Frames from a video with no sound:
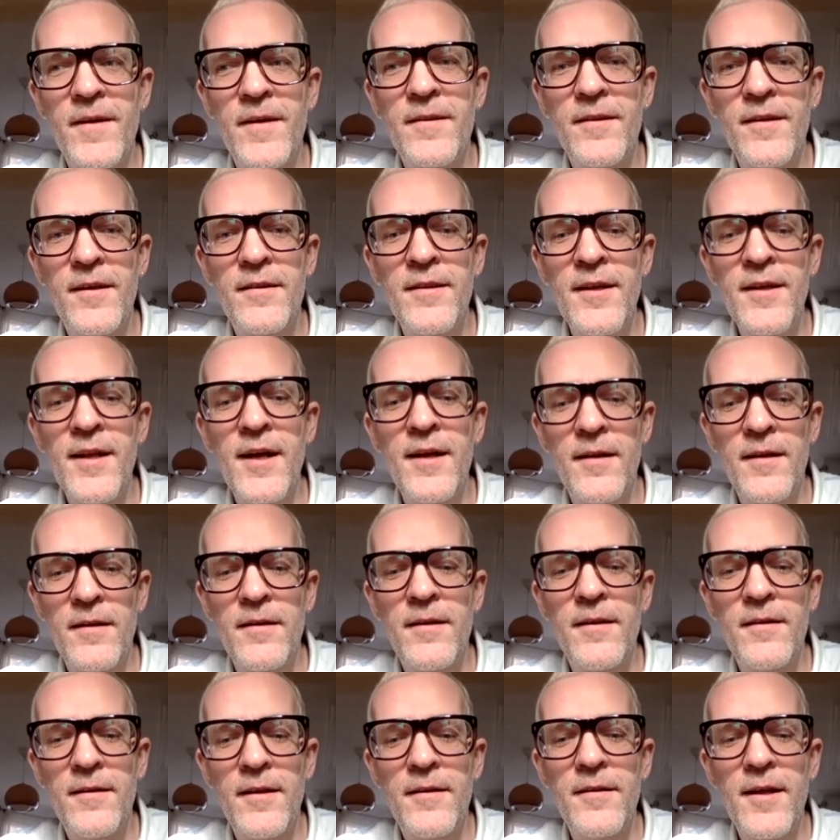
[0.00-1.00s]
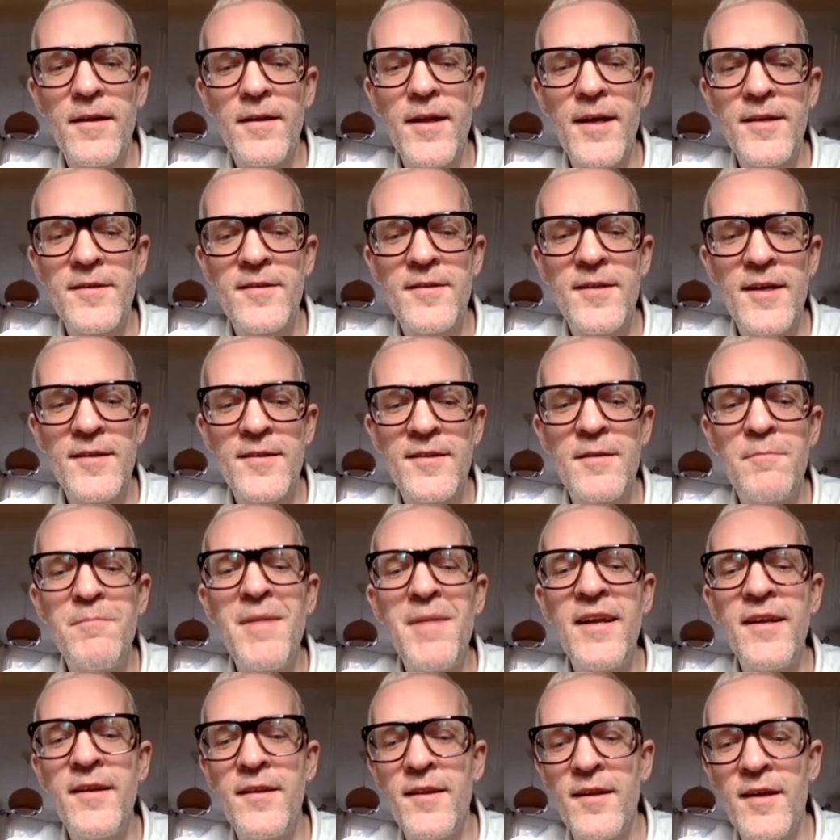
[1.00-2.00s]
think that's the
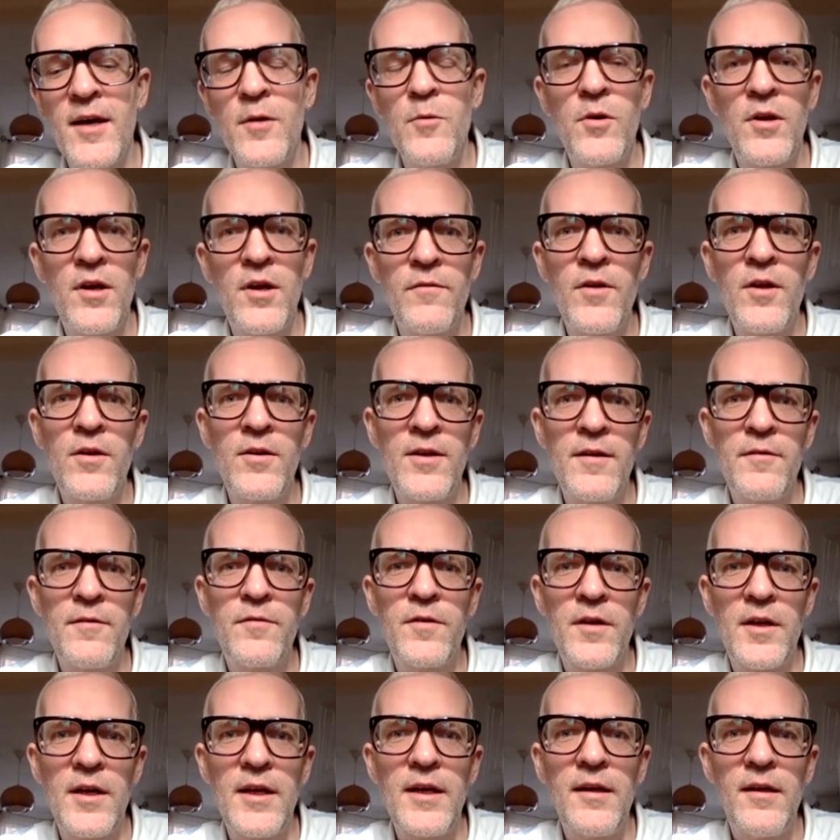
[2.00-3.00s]
main thing I would have done differently.